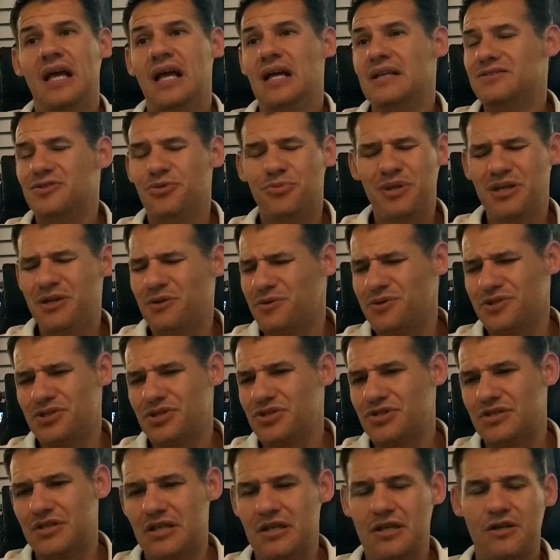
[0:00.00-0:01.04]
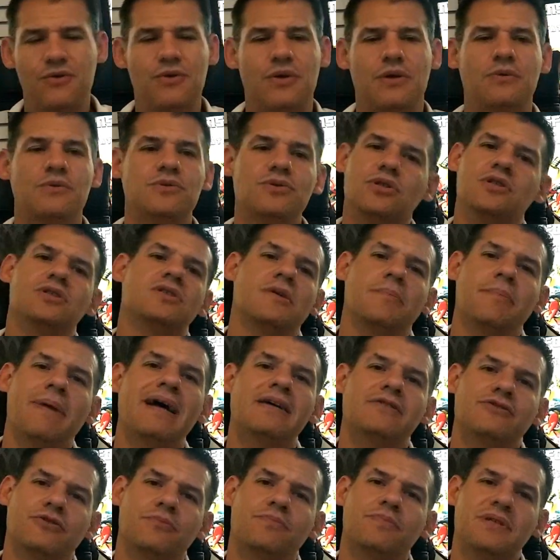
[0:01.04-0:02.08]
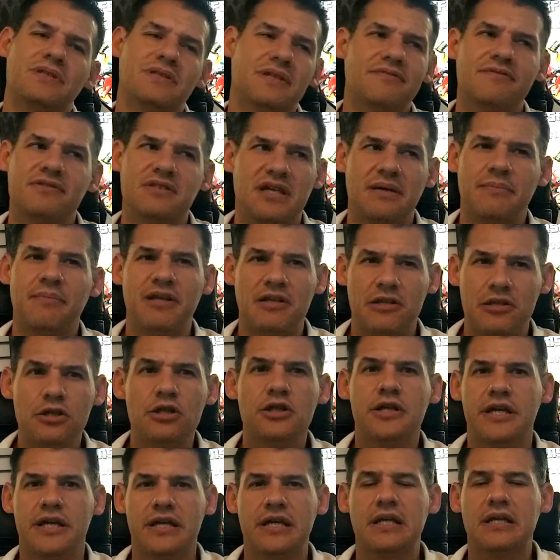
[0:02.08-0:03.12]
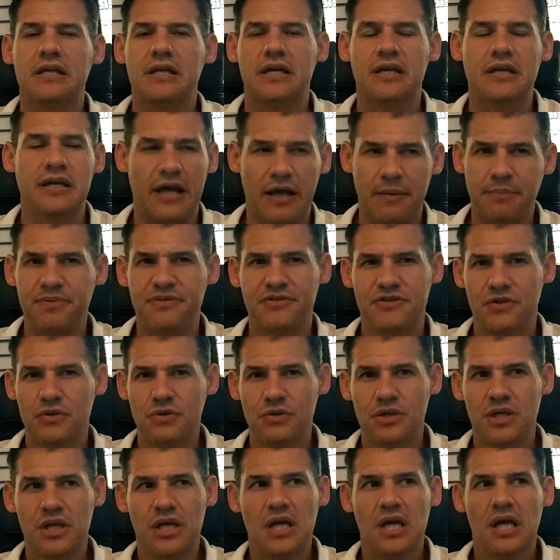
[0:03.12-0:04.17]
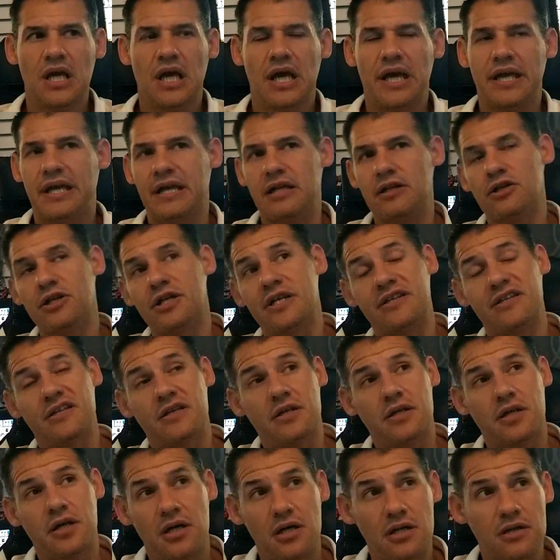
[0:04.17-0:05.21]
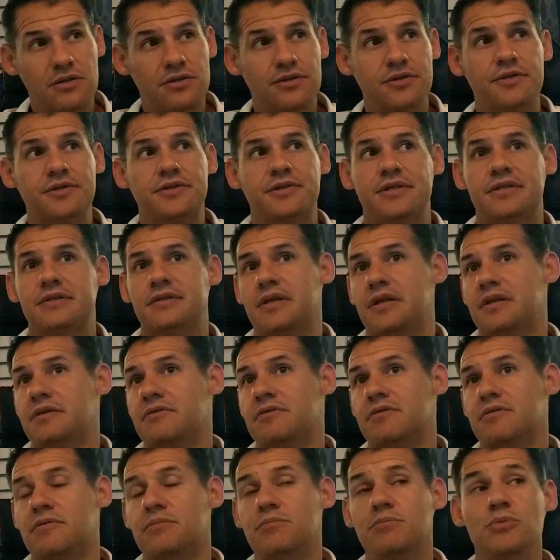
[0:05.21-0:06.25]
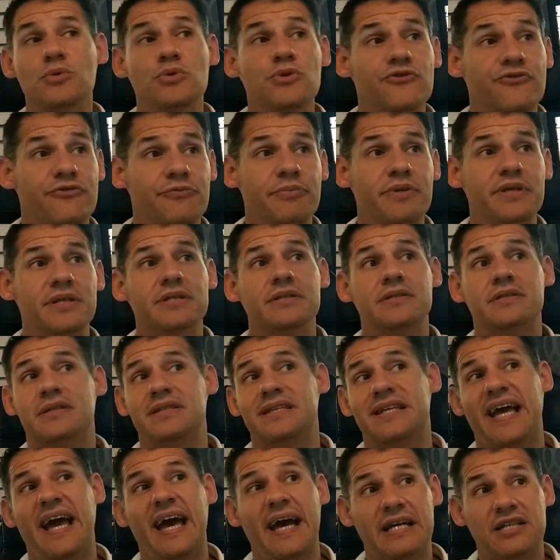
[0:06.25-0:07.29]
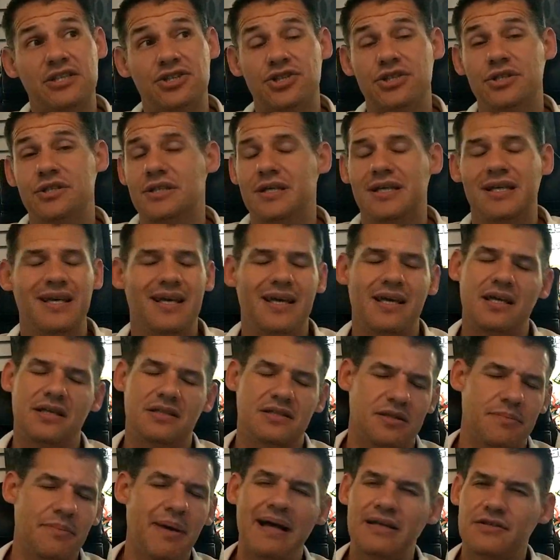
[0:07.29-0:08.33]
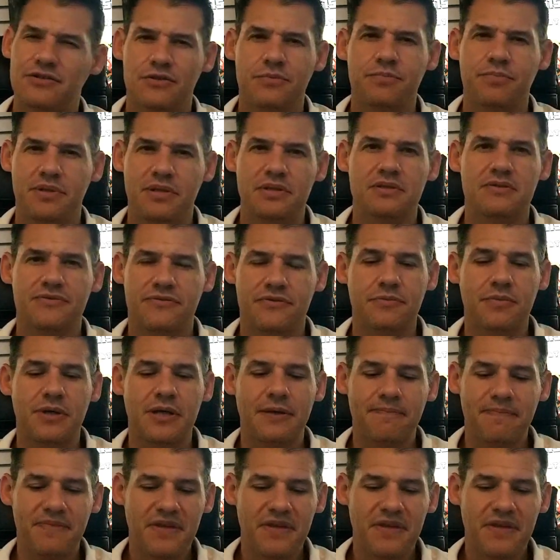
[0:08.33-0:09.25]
To me, it was just a masterpiece. Every time I look at it, an episode, and I look at the colors and the movements and the action, it's a masterpiece for me.